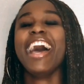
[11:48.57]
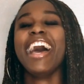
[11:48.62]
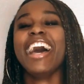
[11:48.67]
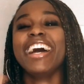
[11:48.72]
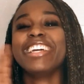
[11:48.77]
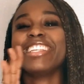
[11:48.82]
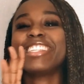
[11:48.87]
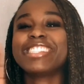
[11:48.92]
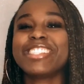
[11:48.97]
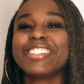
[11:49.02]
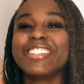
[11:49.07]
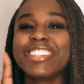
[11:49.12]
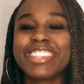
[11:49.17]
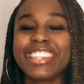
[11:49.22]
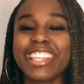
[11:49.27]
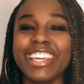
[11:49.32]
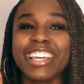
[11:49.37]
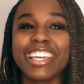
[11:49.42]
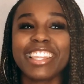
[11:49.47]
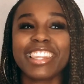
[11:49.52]
I still
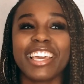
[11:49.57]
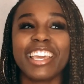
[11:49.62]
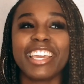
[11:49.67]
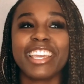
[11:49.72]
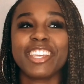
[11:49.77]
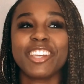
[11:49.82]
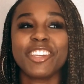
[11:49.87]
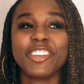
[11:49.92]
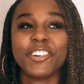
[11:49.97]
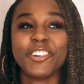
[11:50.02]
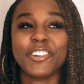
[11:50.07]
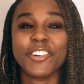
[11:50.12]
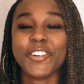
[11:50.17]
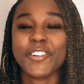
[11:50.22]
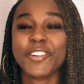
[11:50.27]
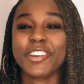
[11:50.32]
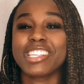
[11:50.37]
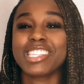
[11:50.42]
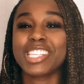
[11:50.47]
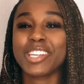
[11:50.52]
think, like, you know,
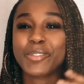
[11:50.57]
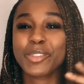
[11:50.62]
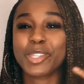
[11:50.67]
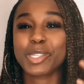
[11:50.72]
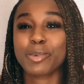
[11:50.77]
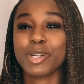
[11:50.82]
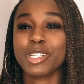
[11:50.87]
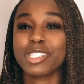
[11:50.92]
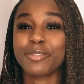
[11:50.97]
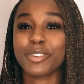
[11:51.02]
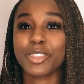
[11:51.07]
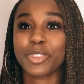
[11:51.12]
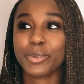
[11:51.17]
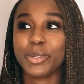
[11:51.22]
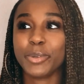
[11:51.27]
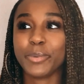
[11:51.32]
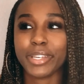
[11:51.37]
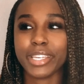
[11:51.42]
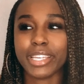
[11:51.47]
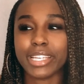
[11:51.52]
going to stay with this person for 3
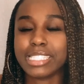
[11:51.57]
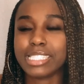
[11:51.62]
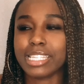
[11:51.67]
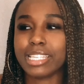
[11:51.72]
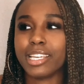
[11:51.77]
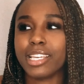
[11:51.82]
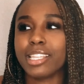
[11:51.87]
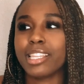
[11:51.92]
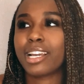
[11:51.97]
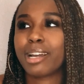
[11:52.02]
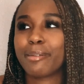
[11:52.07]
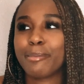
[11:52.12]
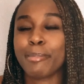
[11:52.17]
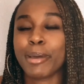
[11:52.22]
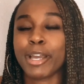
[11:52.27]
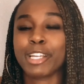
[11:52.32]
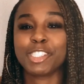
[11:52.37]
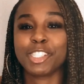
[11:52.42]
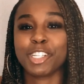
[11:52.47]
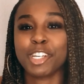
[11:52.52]
weeks and then like coming
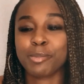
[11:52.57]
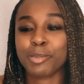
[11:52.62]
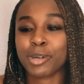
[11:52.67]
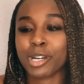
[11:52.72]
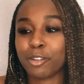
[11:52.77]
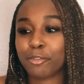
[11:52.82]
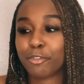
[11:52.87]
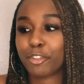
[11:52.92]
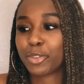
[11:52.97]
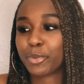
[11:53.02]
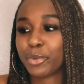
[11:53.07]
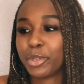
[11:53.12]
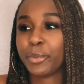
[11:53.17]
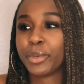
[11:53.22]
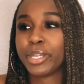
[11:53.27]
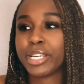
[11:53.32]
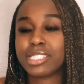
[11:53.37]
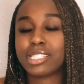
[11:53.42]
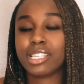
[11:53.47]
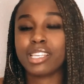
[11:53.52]
back to your other partner for 3
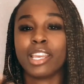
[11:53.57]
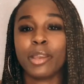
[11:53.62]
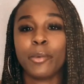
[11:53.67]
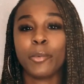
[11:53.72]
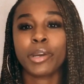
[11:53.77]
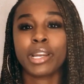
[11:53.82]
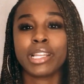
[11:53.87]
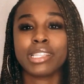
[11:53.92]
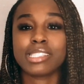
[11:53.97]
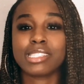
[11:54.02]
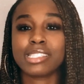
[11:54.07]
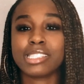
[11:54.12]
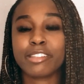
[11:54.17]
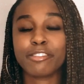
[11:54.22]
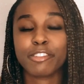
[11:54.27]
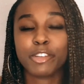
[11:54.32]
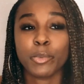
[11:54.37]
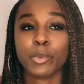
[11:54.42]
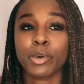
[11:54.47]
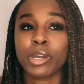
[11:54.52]
weeks and then wanting to see
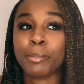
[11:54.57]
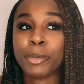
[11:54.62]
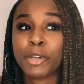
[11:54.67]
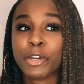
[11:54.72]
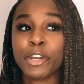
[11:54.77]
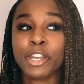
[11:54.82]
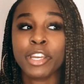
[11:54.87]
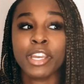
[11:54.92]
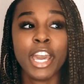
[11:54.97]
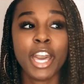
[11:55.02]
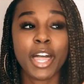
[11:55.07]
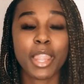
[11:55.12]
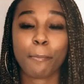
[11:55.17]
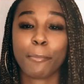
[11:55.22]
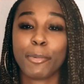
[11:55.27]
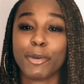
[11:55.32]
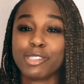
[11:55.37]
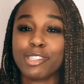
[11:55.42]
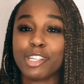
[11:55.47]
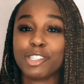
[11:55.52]
if you want to marry the
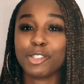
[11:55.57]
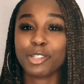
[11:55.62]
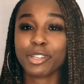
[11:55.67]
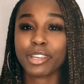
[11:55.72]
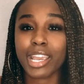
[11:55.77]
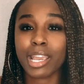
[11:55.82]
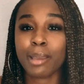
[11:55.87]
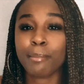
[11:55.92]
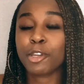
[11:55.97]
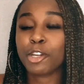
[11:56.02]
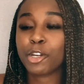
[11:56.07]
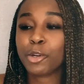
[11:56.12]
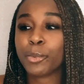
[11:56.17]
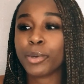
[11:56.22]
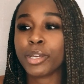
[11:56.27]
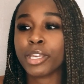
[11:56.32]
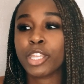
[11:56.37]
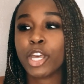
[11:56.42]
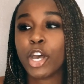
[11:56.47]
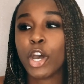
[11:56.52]
person that you came here
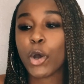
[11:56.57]
with,